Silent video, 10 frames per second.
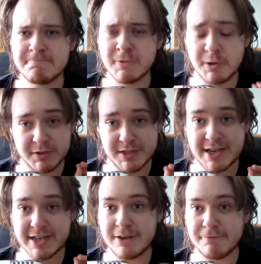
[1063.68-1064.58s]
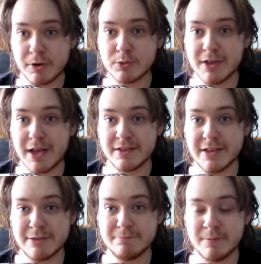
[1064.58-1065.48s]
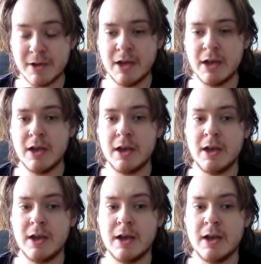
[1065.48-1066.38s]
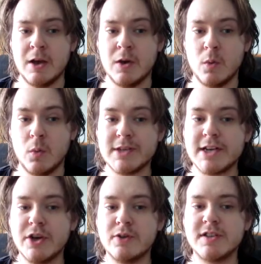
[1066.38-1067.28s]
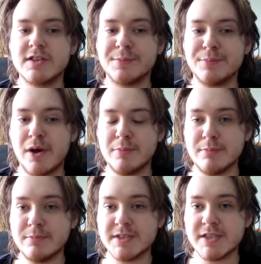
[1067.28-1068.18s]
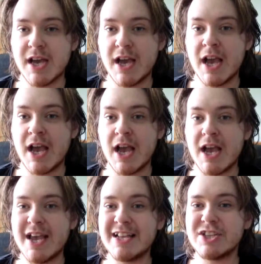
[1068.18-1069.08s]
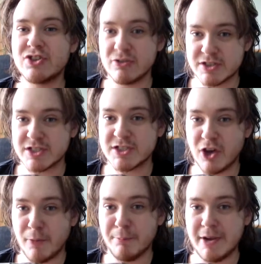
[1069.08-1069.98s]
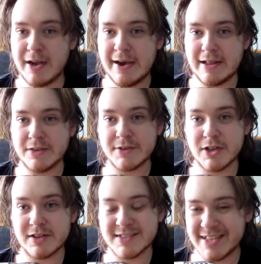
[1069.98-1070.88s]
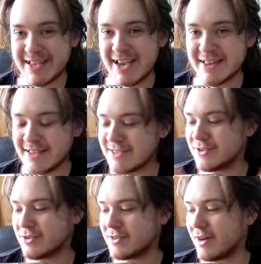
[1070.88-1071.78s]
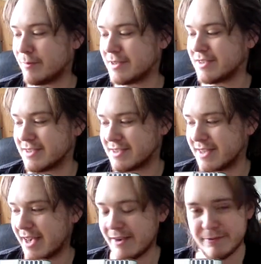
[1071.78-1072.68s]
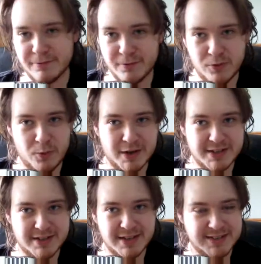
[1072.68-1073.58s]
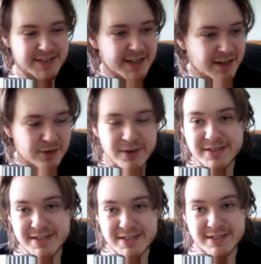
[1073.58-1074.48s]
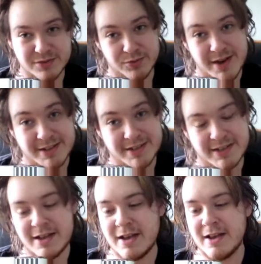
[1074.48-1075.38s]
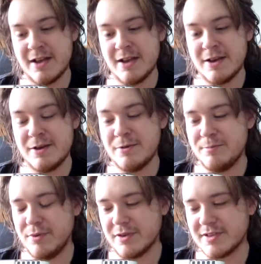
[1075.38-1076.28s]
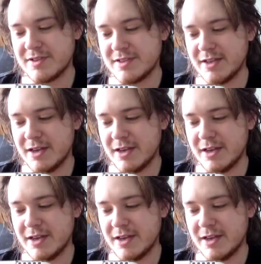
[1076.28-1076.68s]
because I can have fun with that thing, when I notice the problems, it does stop me a hell of a lot. And again, these sort of topics are saved for when a Sega critic is ready. But